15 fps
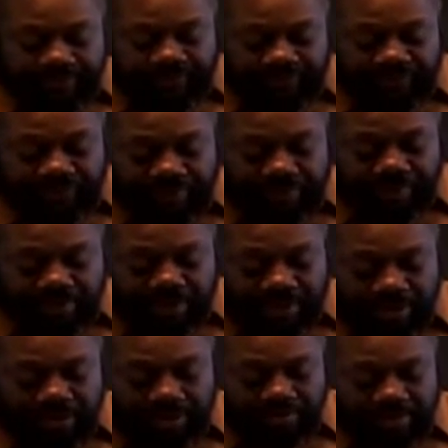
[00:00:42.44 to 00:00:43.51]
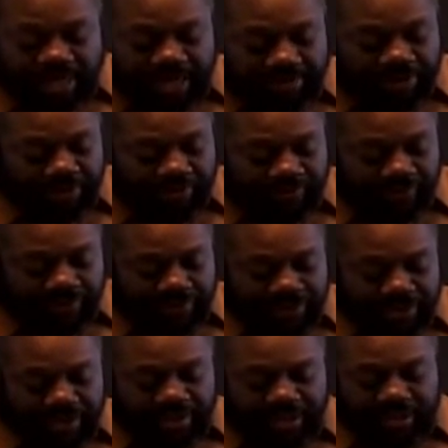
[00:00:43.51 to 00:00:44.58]
from Miami
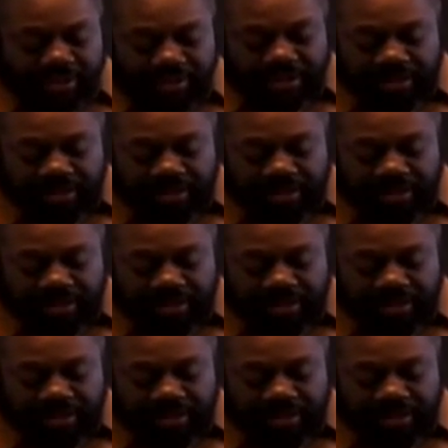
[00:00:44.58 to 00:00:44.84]
University,